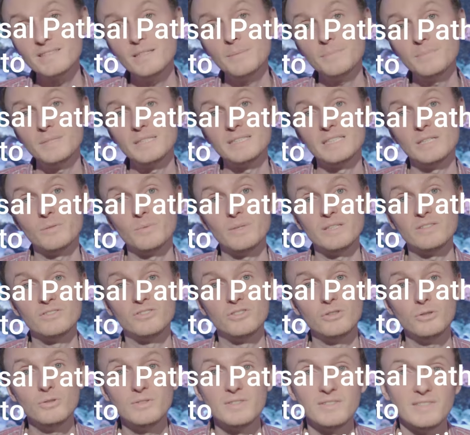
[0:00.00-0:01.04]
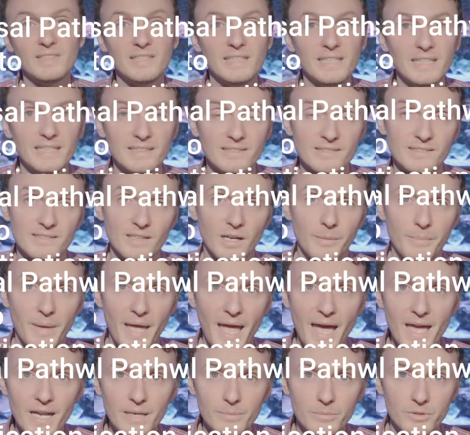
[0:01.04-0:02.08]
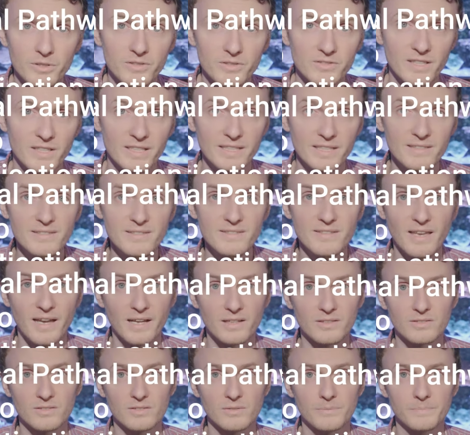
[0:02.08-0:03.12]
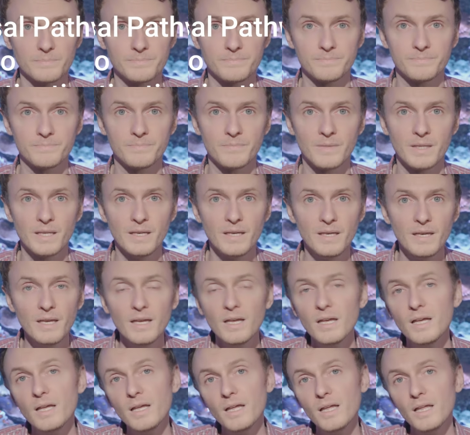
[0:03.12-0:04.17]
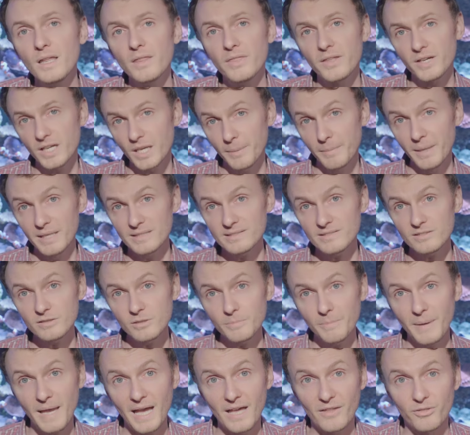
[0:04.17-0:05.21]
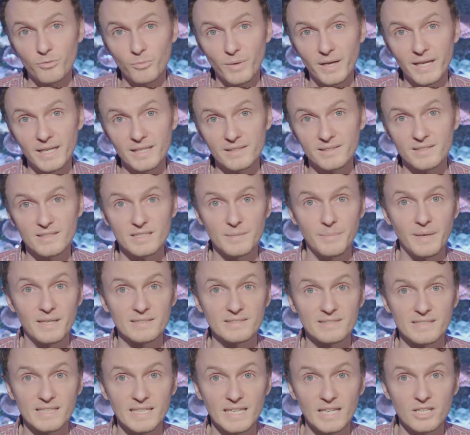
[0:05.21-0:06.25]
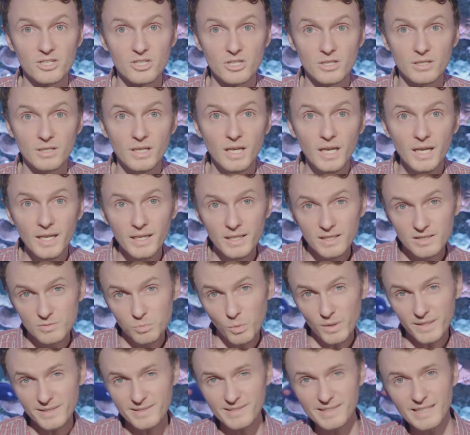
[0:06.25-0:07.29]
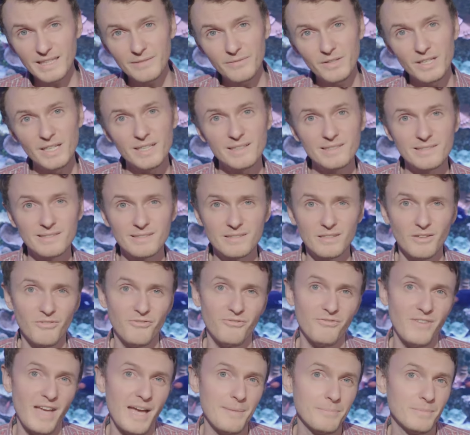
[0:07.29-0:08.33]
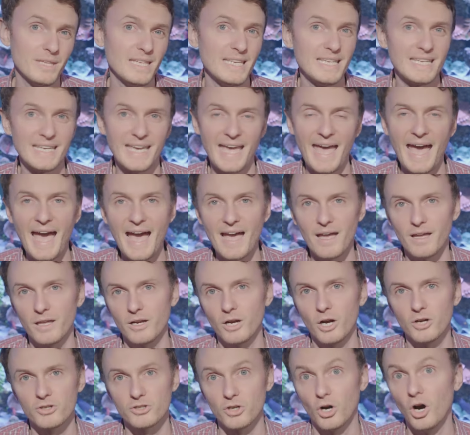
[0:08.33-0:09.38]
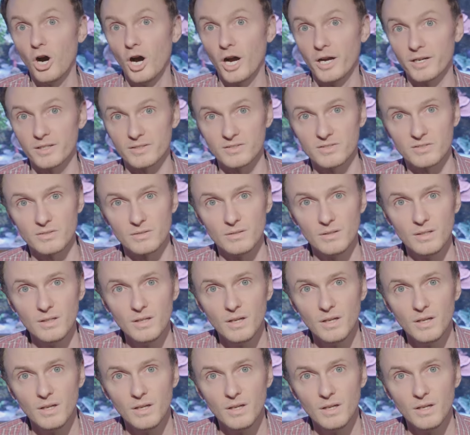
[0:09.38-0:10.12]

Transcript: something that we do see in some animals and insects. The commensal pathway to domestication is what's given us the family cat and our dogs.